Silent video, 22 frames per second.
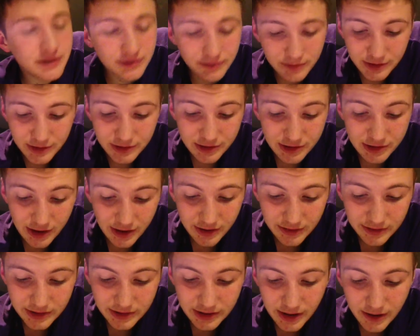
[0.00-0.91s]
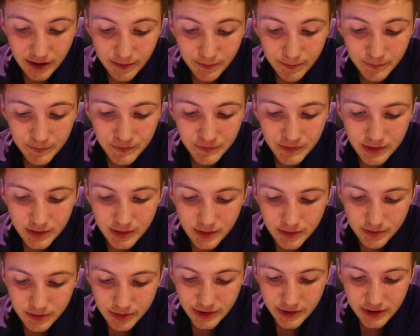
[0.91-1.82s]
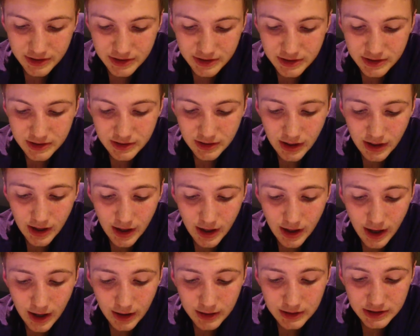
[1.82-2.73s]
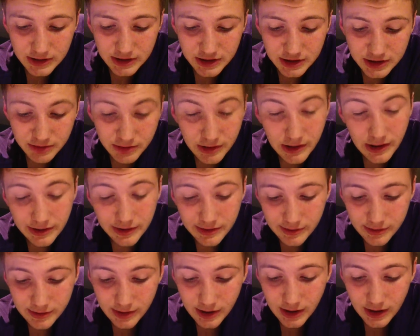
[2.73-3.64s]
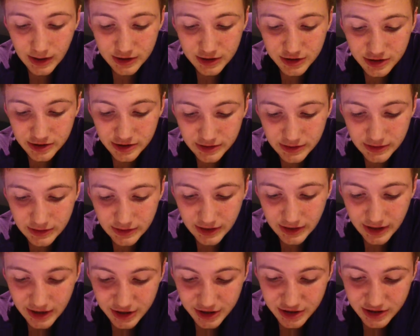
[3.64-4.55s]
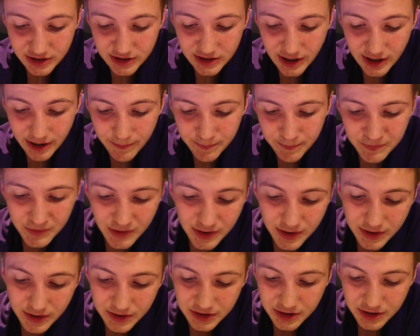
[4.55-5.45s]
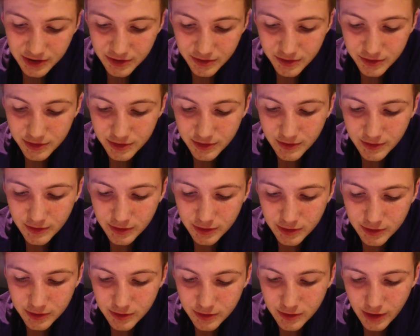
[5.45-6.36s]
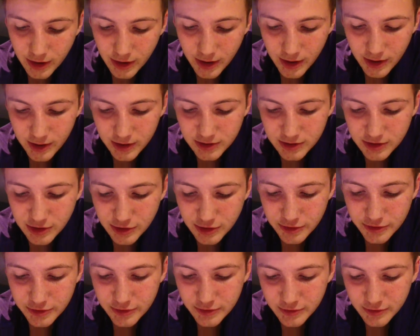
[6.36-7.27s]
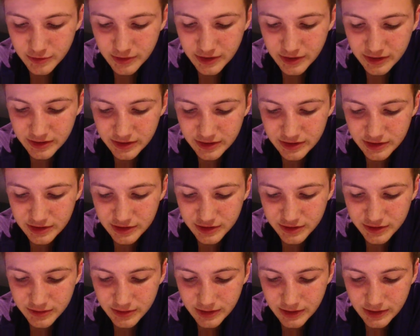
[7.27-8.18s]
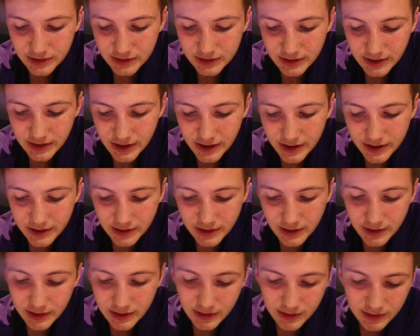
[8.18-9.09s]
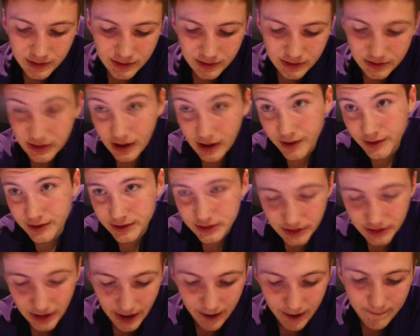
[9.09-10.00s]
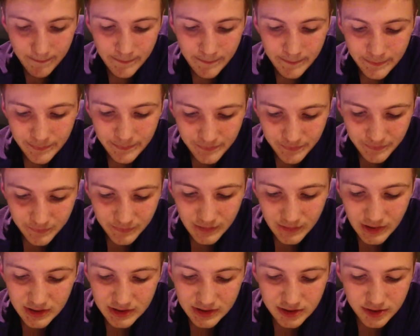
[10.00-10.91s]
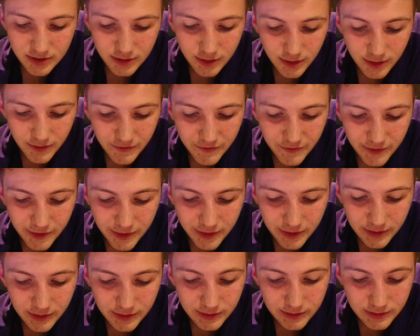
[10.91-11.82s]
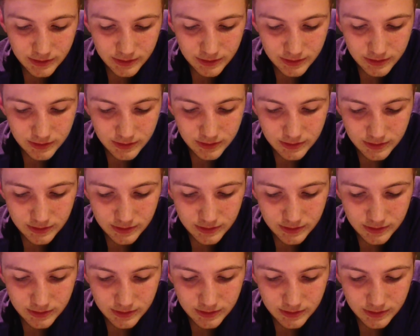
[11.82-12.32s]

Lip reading: in a solid state plus molecular oxygen in a gaseous state yield 2 magnesium oxide in solid state. Sulfur in